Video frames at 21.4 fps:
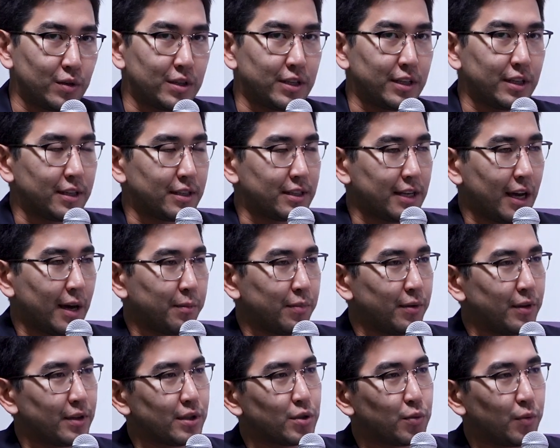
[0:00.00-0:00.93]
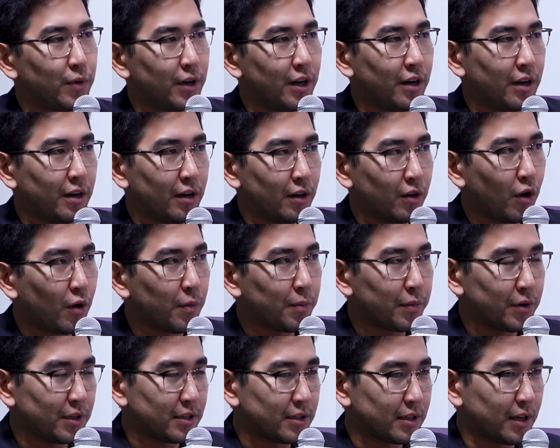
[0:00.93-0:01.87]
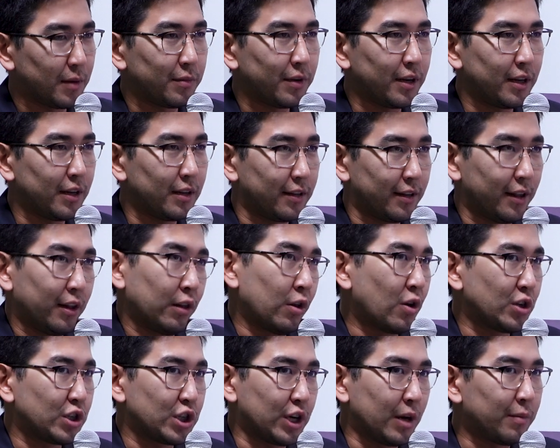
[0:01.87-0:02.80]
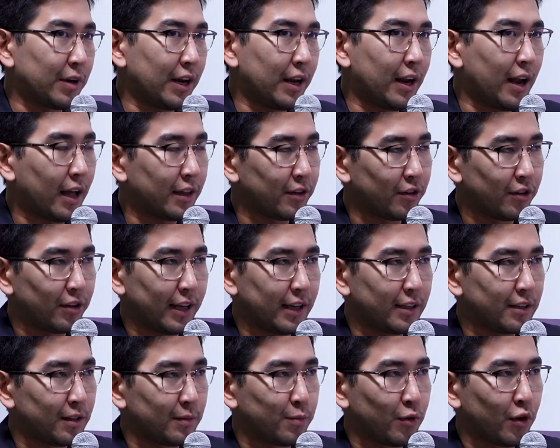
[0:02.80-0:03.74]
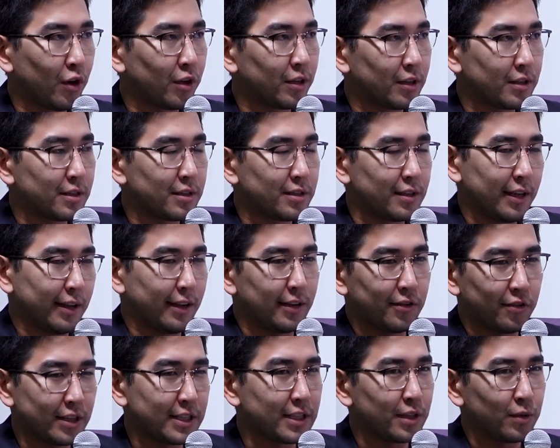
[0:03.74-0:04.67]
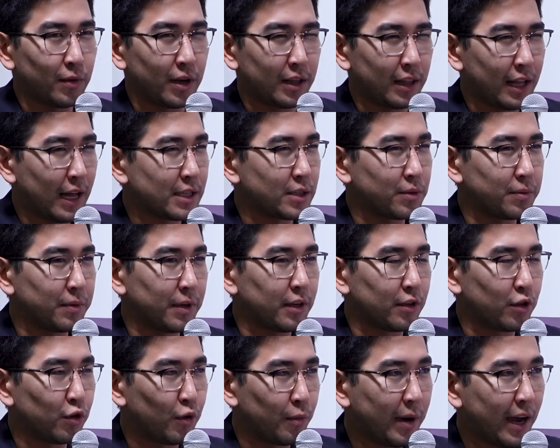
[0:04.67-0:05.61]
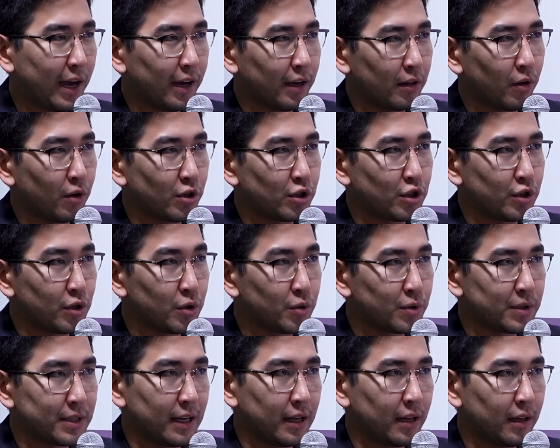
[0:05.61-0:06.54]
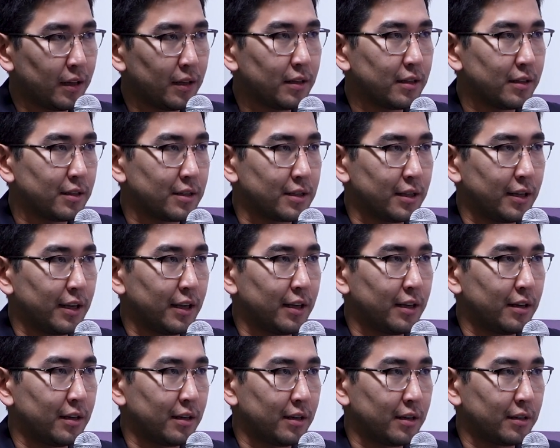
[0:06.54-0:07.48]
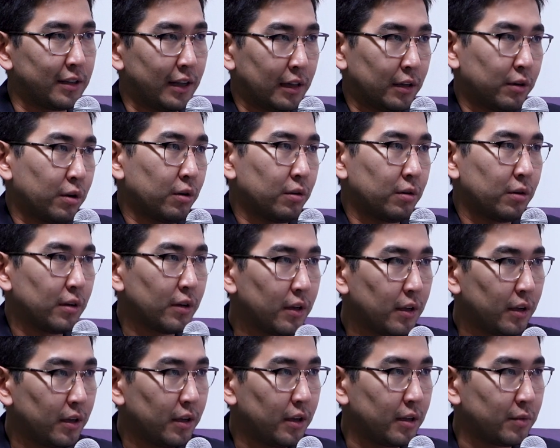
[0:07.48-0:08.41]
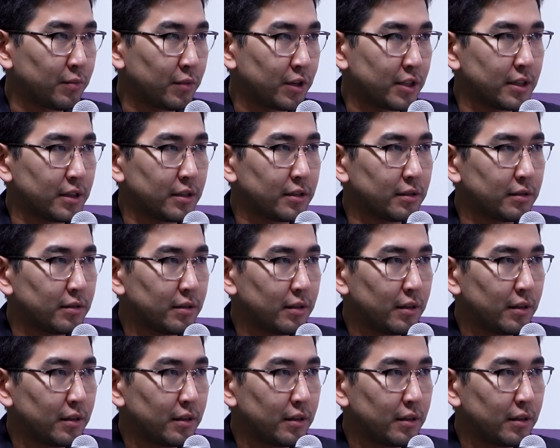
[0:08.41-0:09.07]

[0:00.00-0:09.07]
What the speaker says: see examples where companies they launch completely unrelated products. Like a recent one last week, New Bank launched New Cell. It's a telco in Brazil.